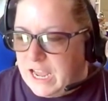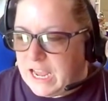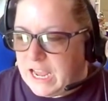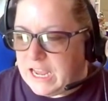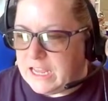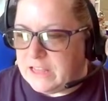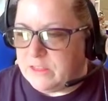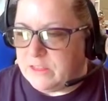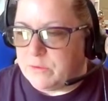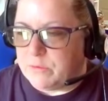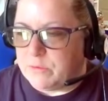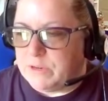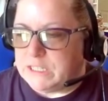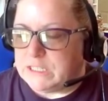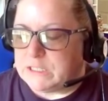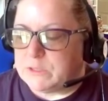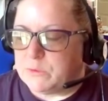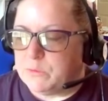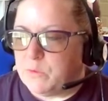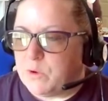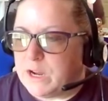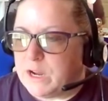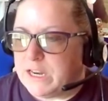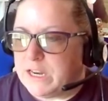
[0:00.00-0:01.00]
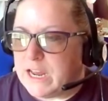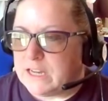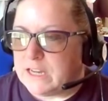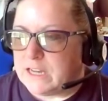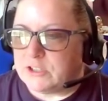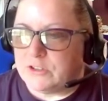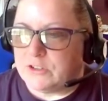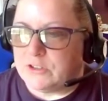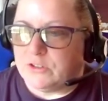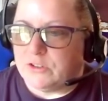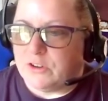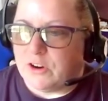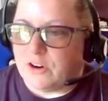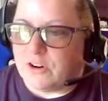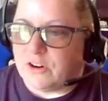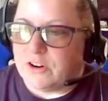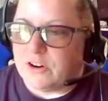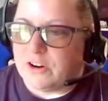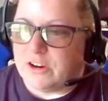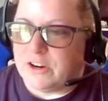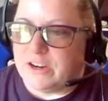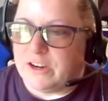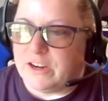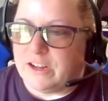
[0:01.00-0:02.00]
And the reason why National
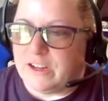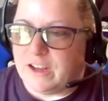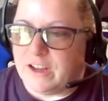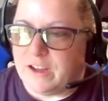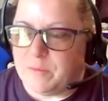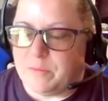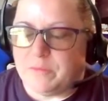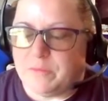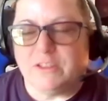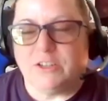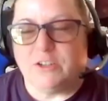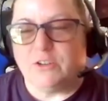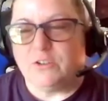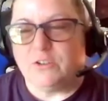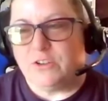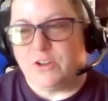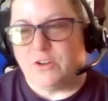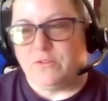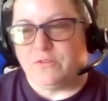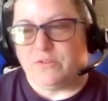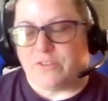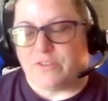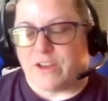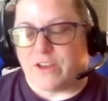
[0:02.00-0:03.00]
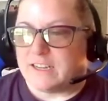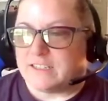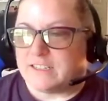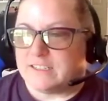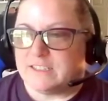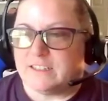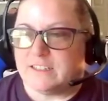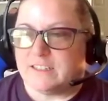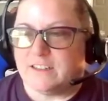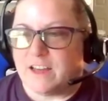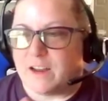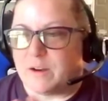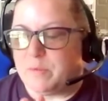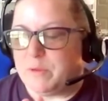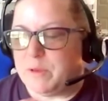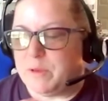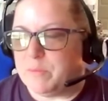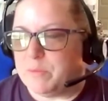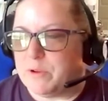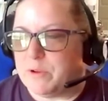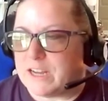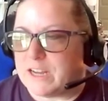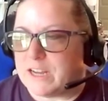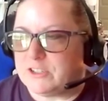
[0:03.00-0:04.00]
Guard, little known fact, a lot of
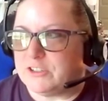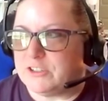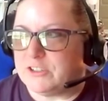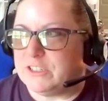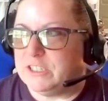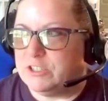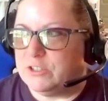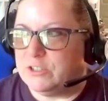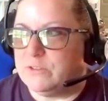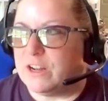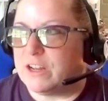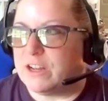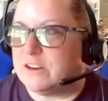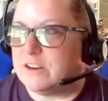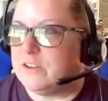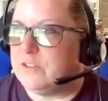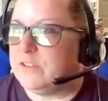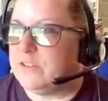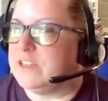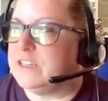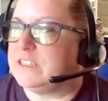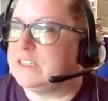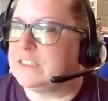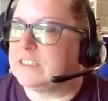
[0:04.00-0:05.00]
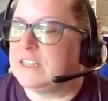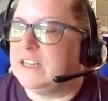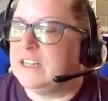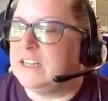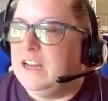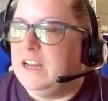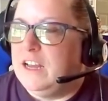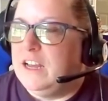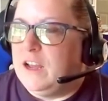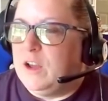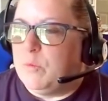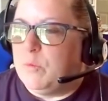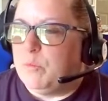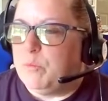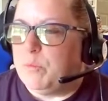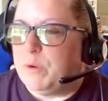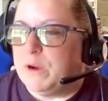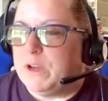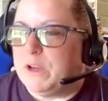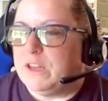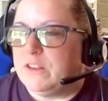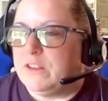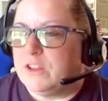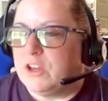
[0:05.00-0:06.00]
people actually do not know this,
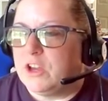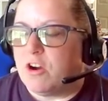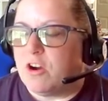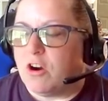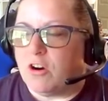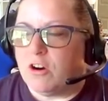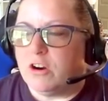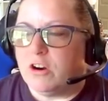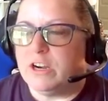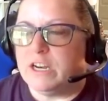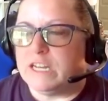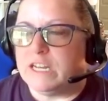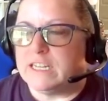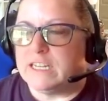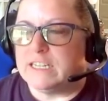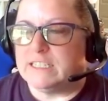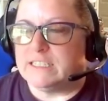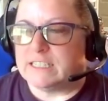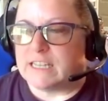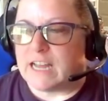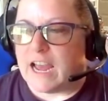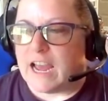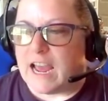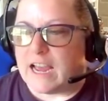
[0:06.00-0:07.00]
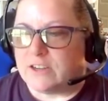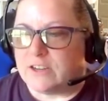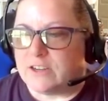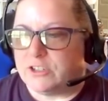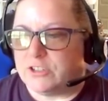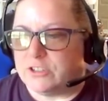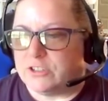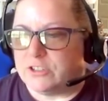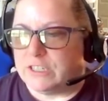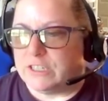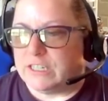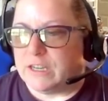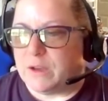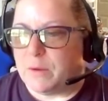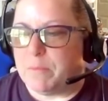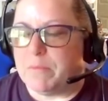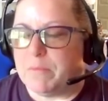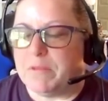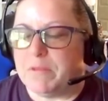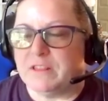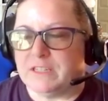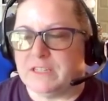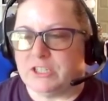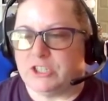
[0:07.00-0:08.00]
but the Guard is actually a
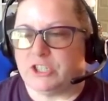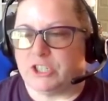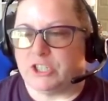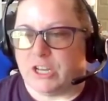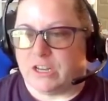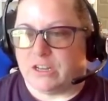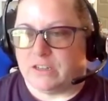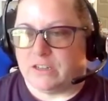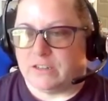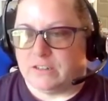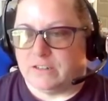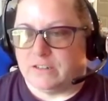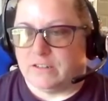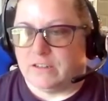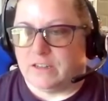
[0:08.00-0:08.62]
militia.